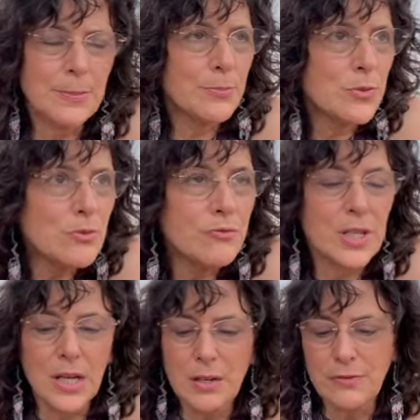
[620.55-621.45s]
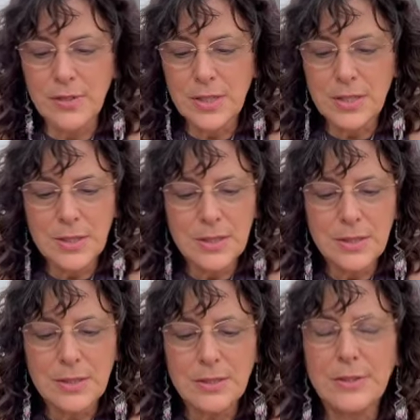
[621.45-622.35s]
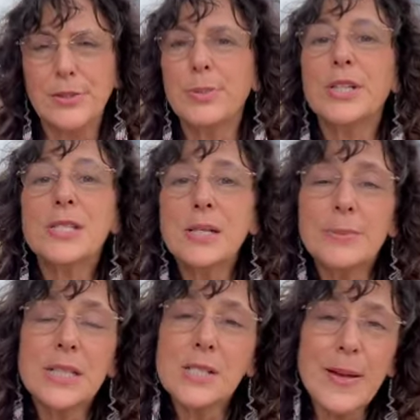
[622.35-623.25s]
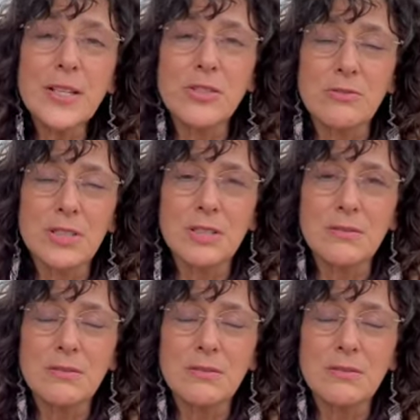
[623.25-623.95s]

approved of? Or because someone expects you to?